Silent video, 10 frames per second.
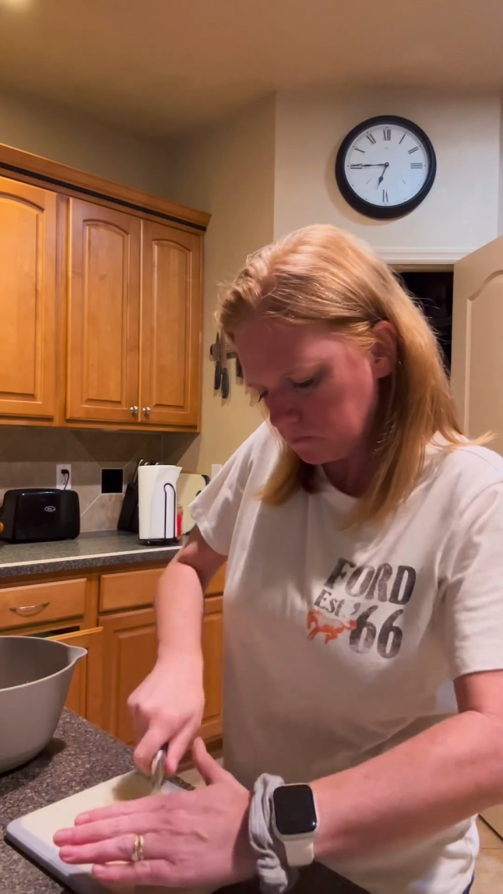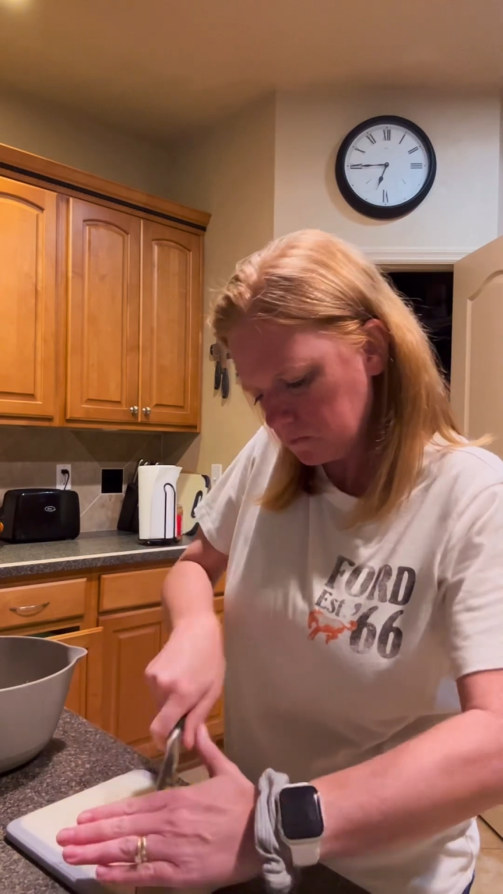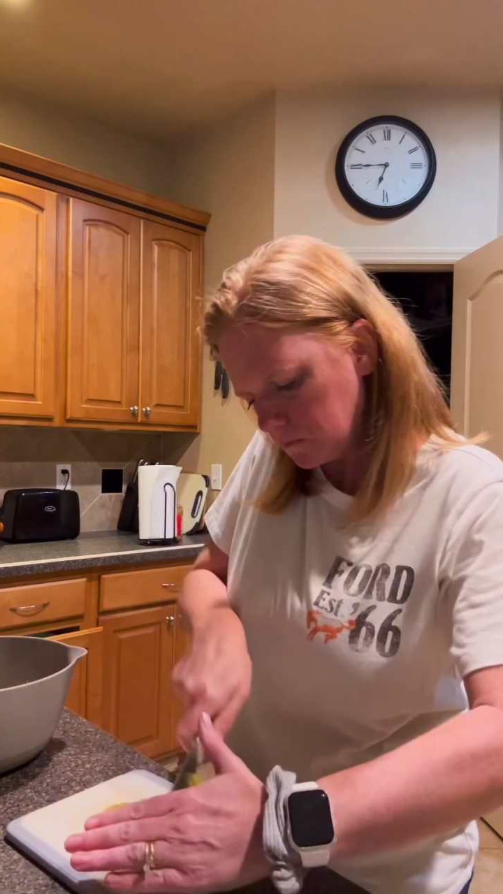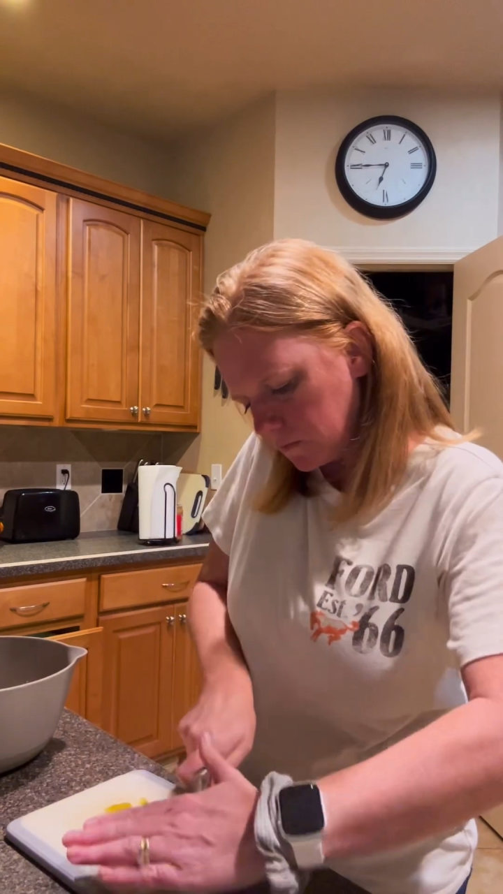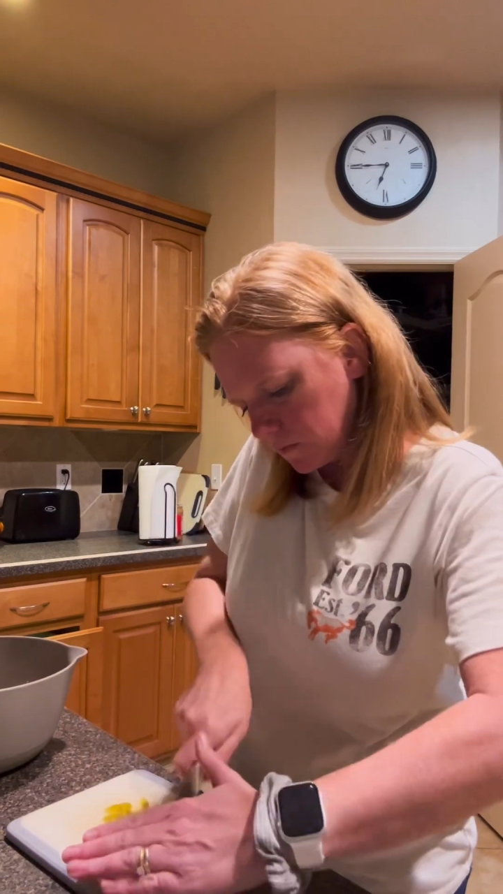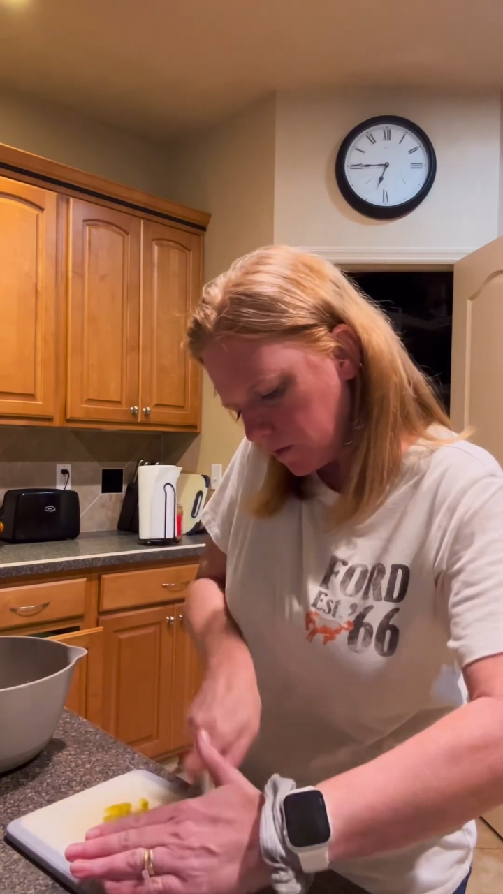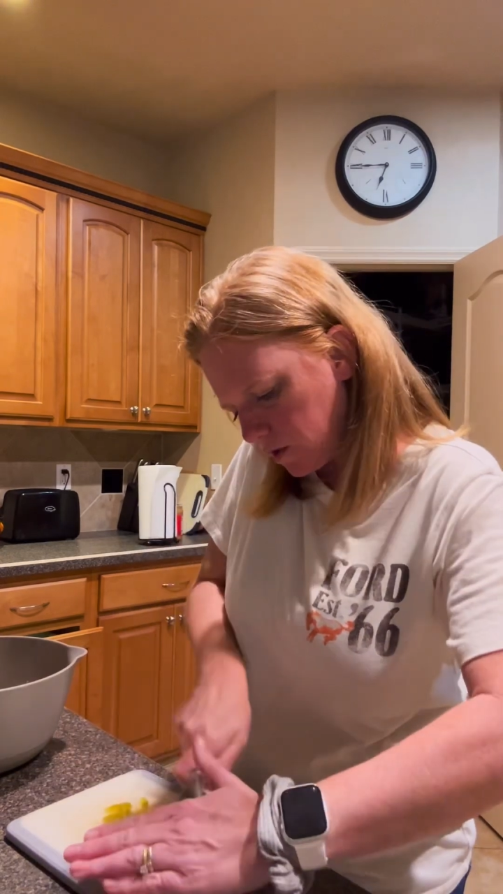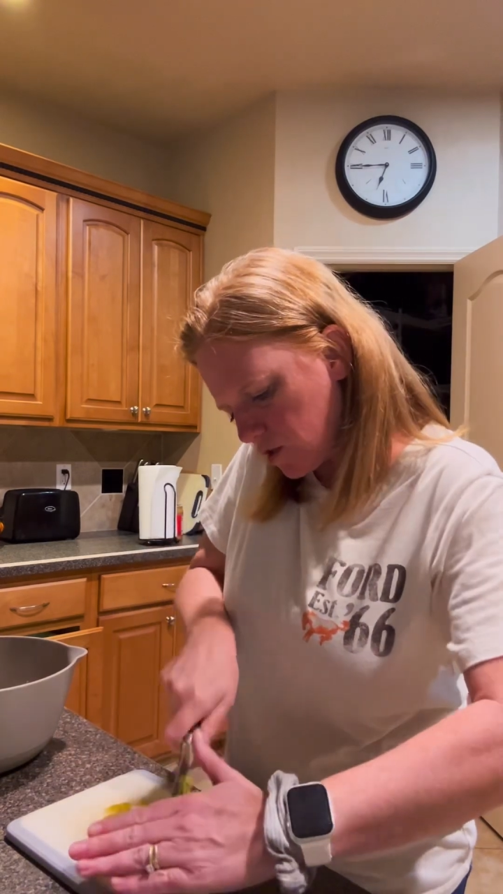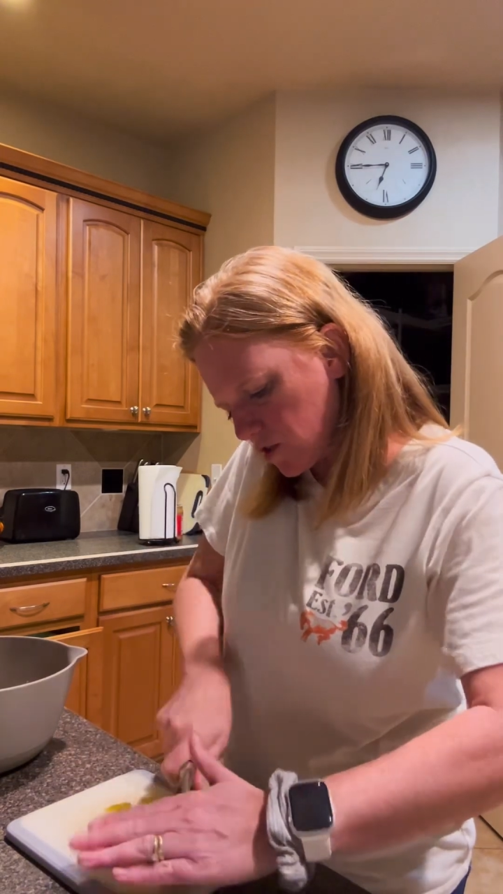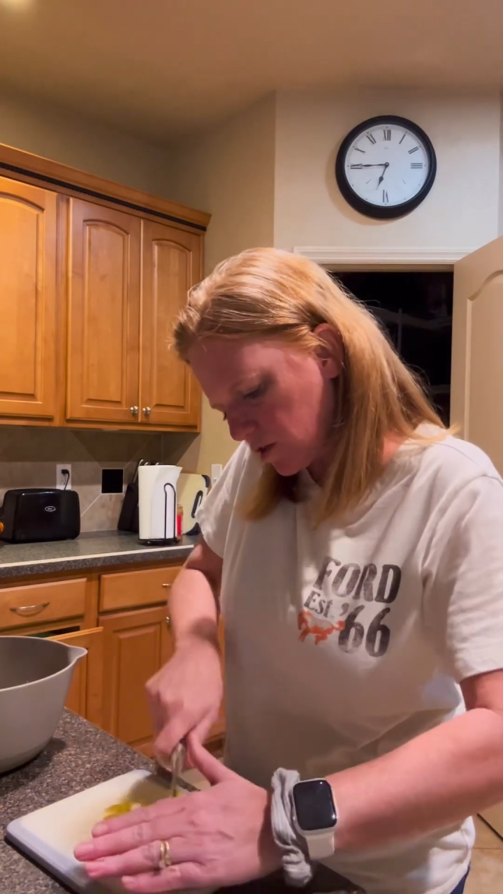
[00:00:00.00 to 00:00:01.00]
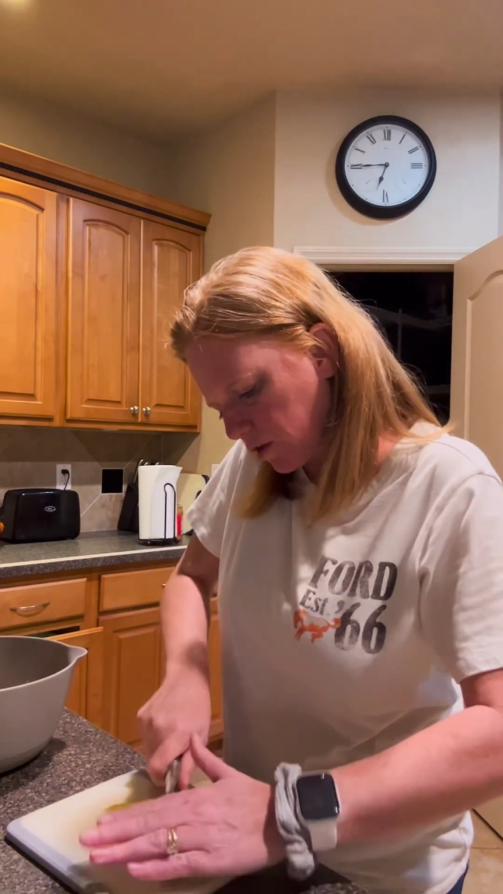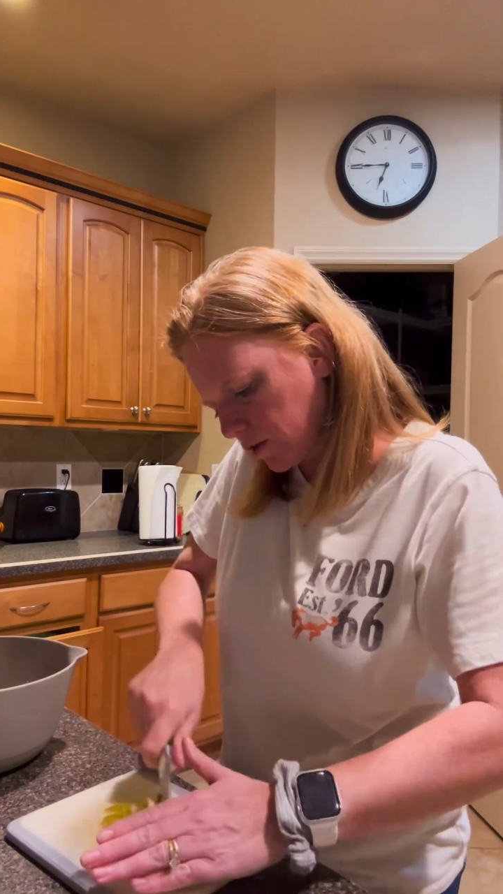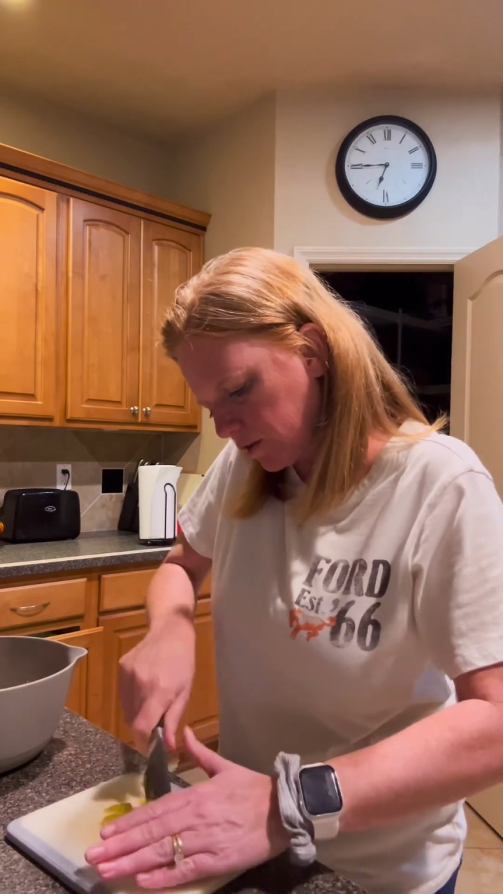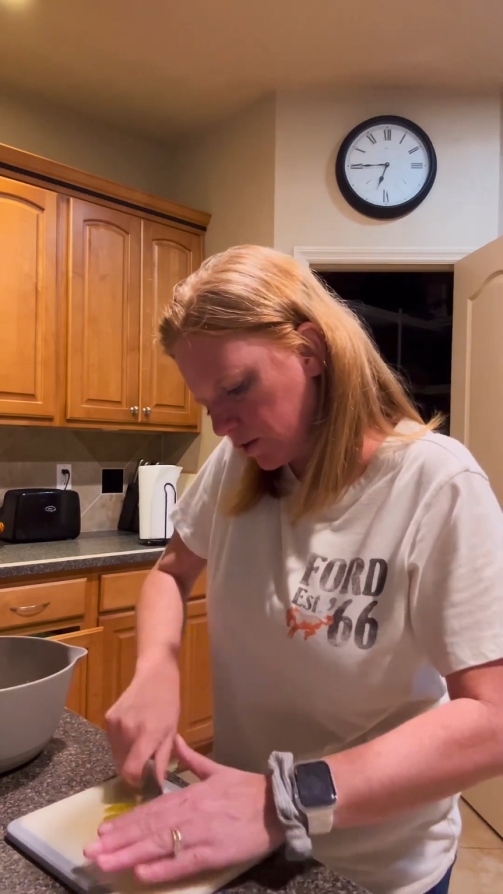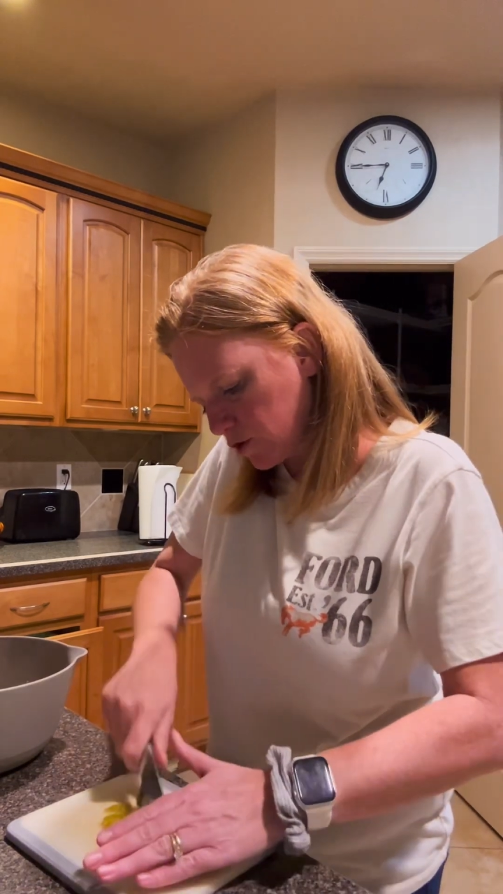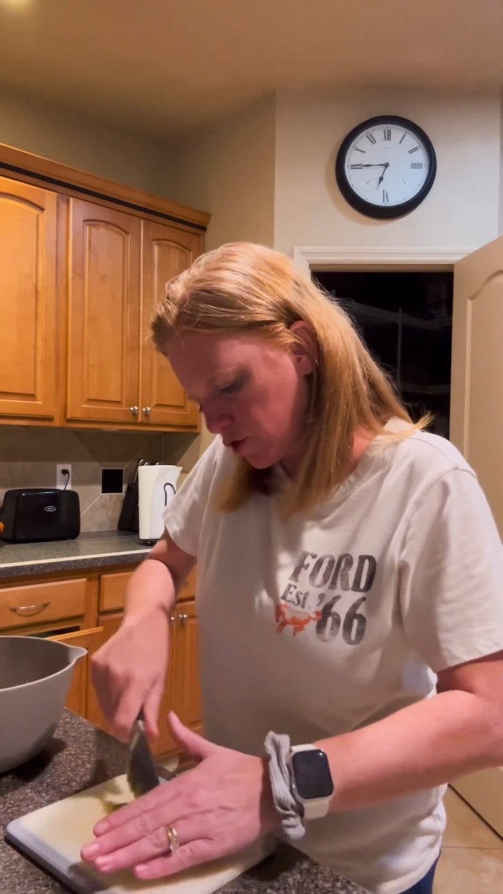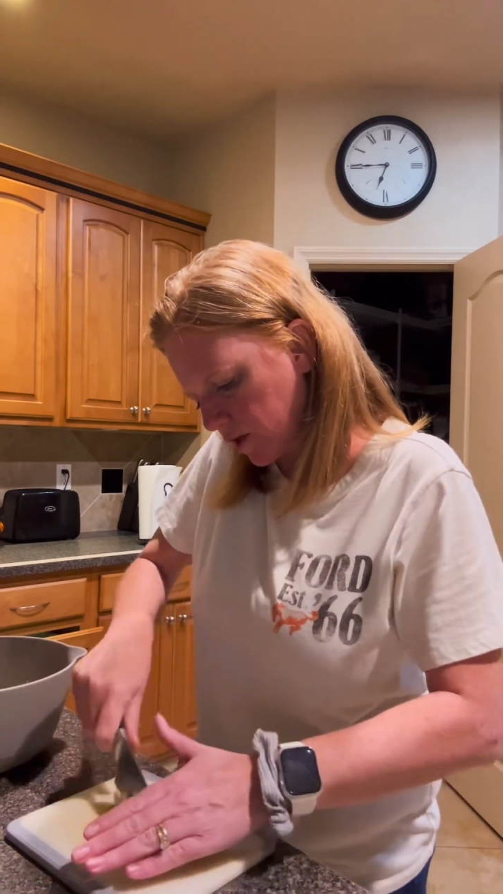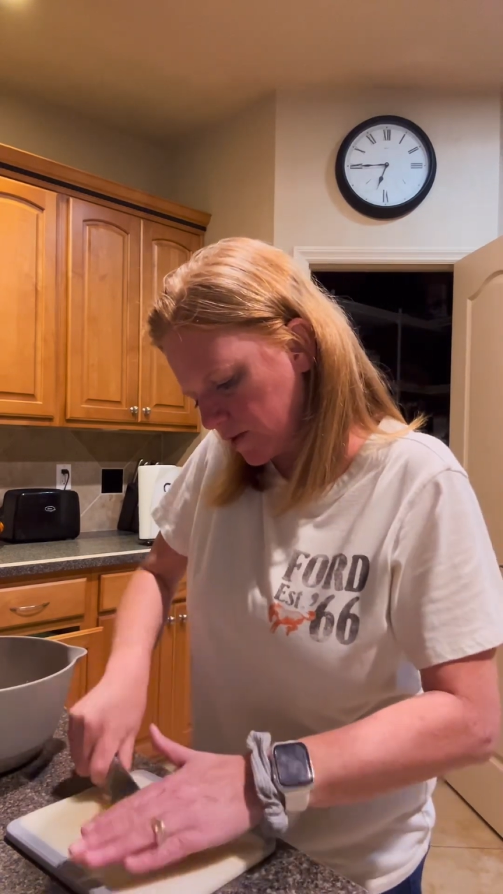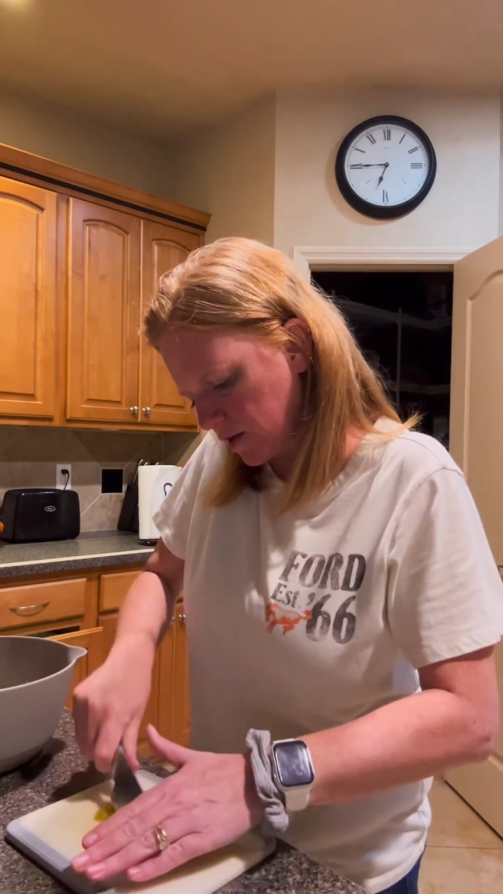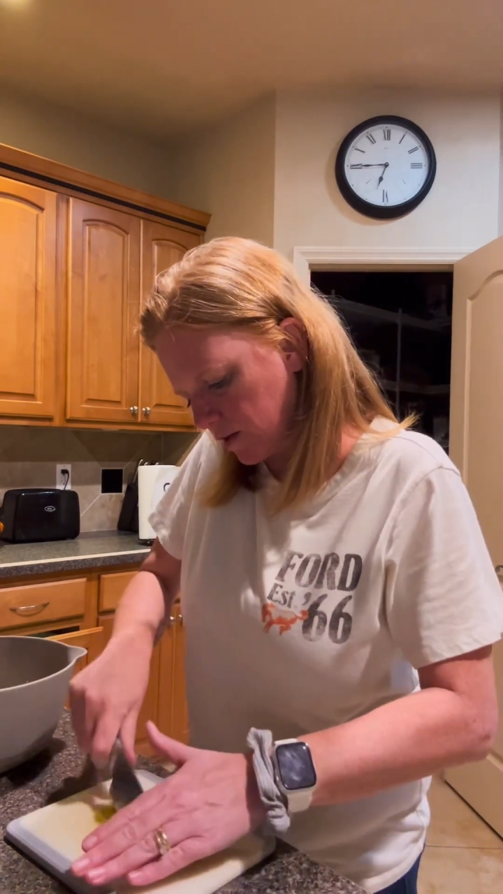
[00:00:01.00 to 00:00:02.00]
you just learn little
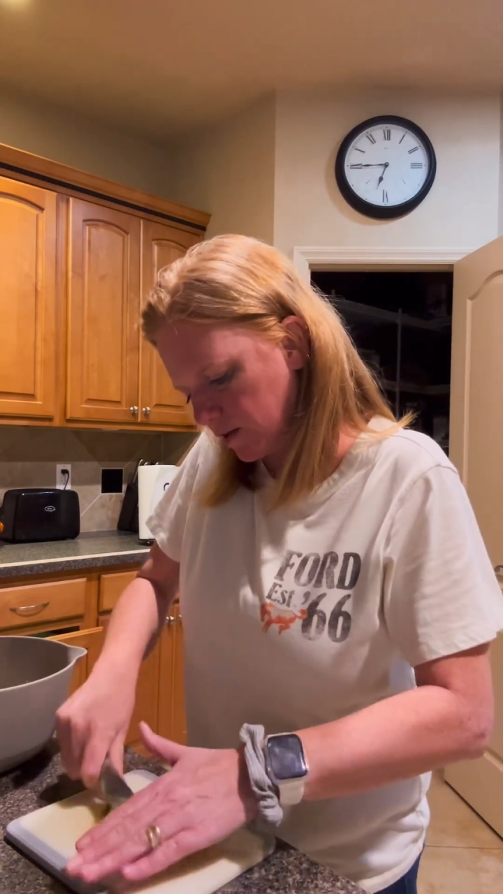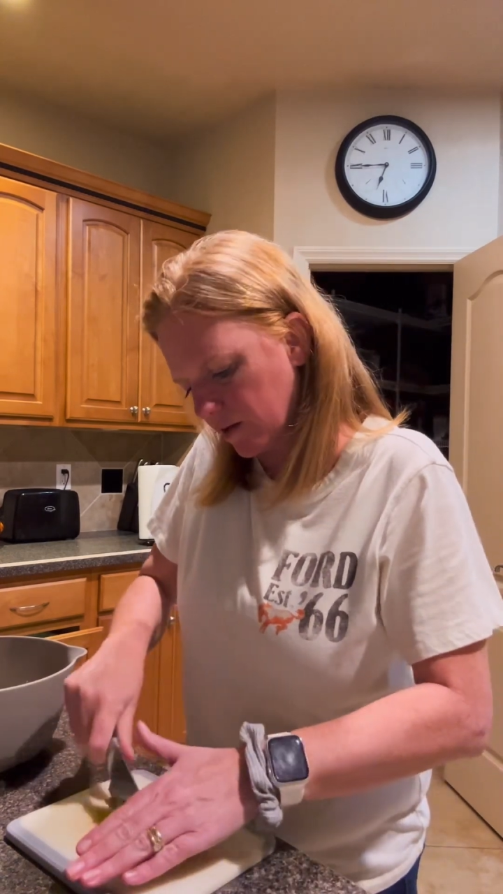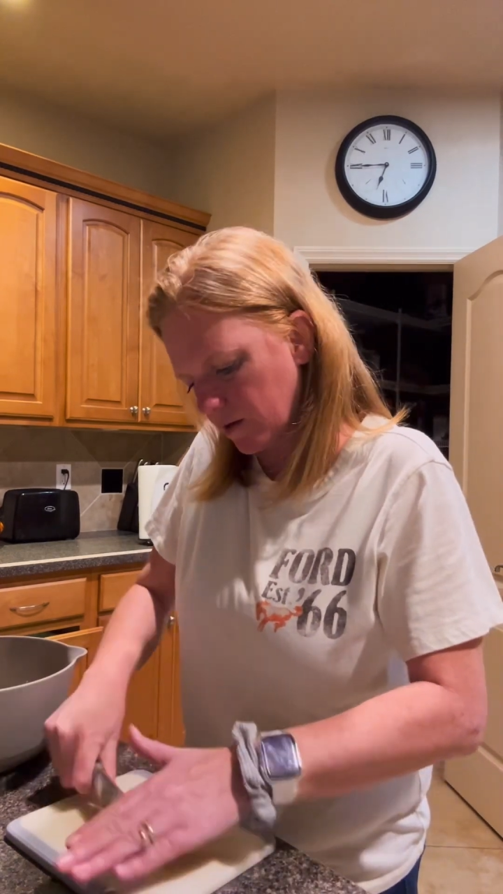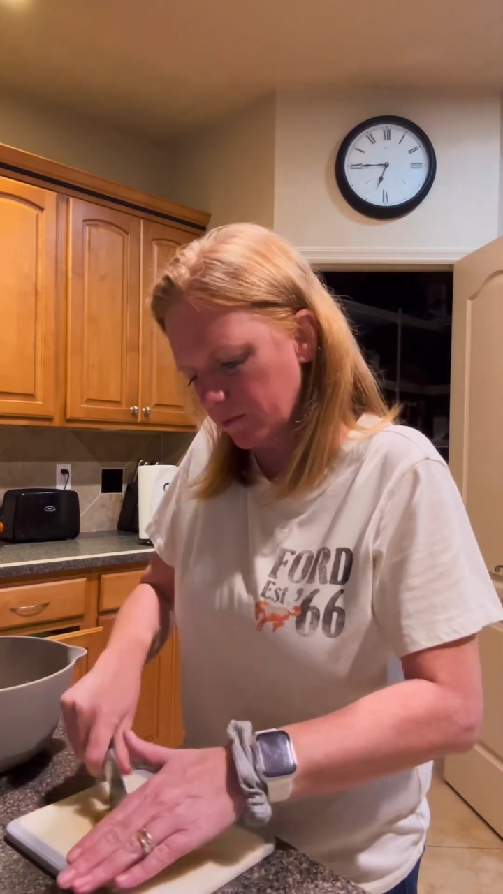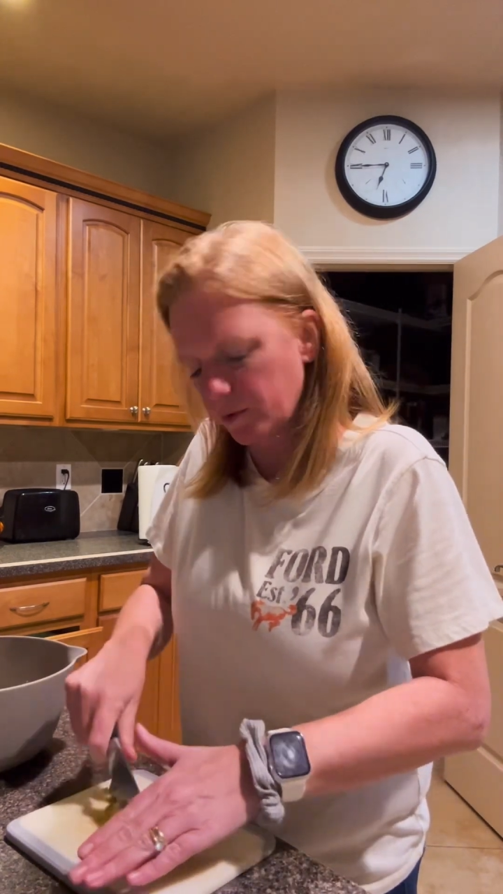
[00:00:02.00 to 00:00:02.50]
tricks here and there.